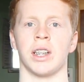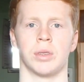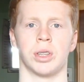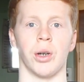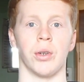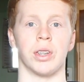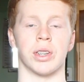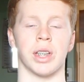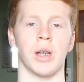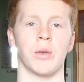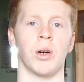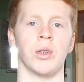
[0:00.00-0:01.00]
So
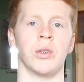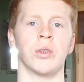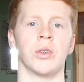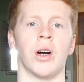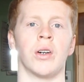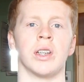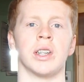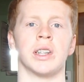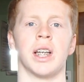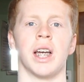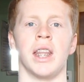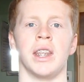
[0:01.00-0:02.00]
decide what your goal is
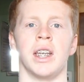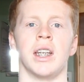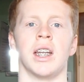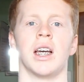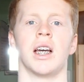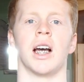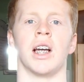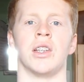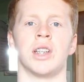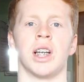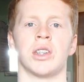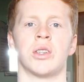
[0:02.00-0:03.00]
and then
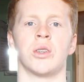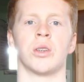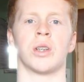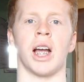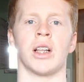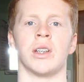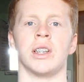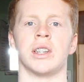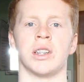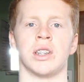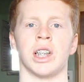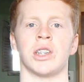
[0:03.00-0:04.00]
adjust your calories,
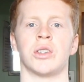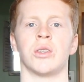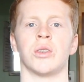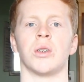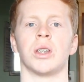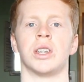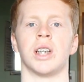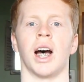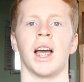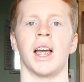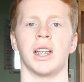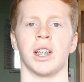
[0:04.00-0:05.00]
adjust your
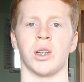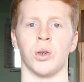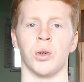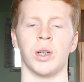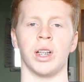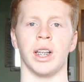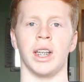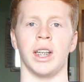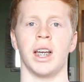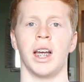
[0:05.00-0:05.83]
diet accordingly,